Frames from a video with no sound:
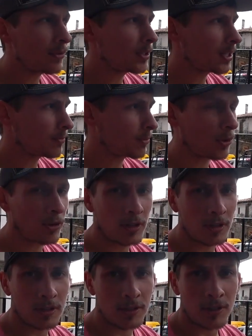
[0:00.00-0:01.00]
I would get
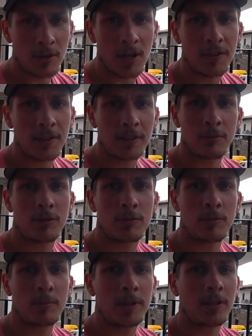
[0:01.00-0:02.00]
bored. So I think this
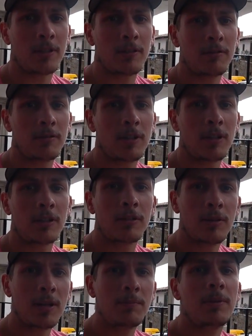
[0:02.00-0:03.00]
would be a a
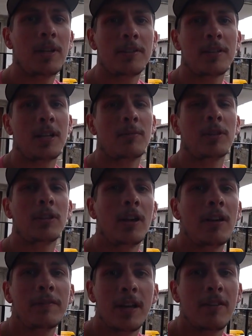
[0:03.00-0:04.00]
great place that I would
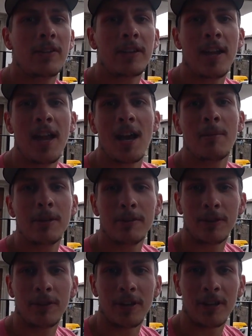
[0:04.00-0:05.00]
love to have a cabin
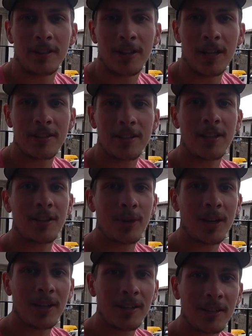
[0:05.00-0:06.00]
for a mm-hmm. nice
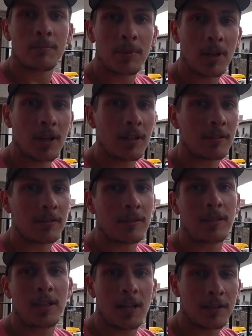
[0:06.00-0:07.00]
getaway. But
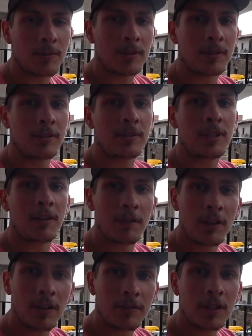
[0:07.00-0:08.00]
yes, would
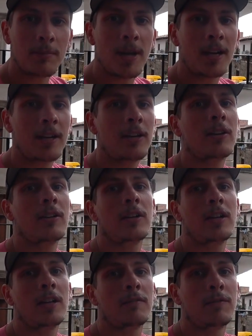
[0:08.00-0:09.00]
definitely love to come back here
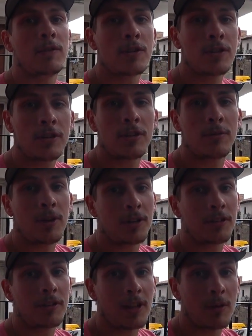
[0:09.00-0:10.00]
and for sure want to
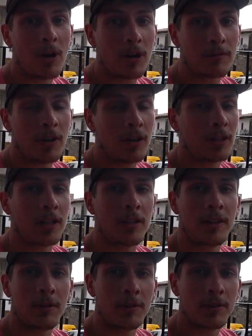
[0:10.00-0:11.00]
go to that waterfall
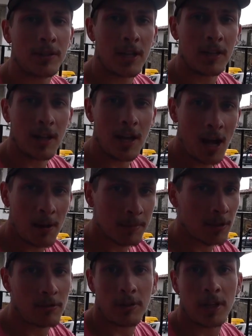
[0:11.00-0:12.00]
again. That oh was my gosh,
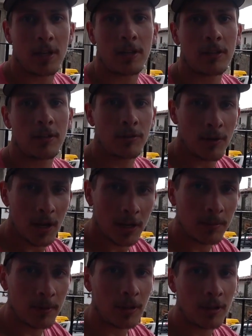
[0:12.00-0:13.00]
absolutely yes.
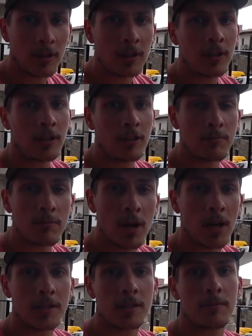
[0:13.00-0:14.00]
incredible. You
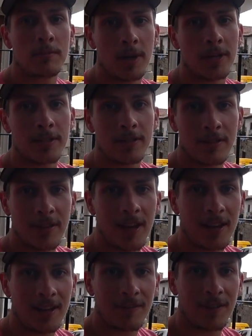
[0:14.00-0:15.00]
must, must do
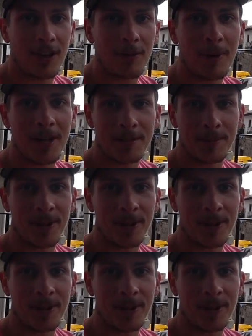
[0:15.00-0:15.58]
that if at all possible.